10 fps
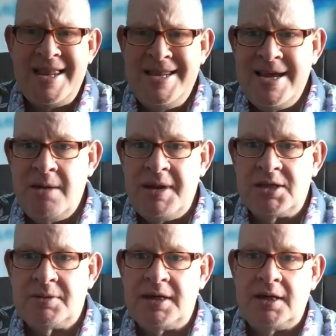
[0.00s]
Little bit of
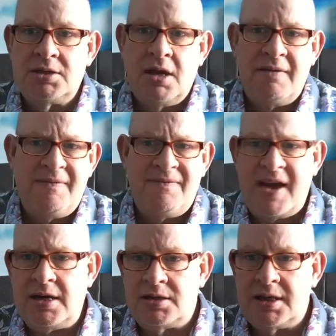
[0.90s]
sweetness,
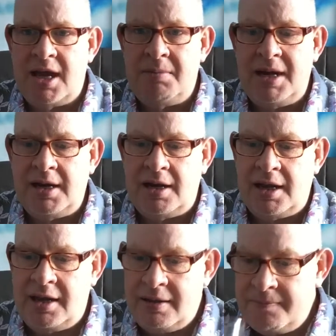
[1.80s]
fades
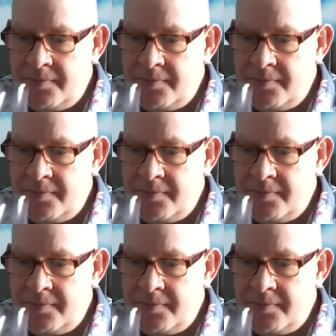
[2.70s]
immediately.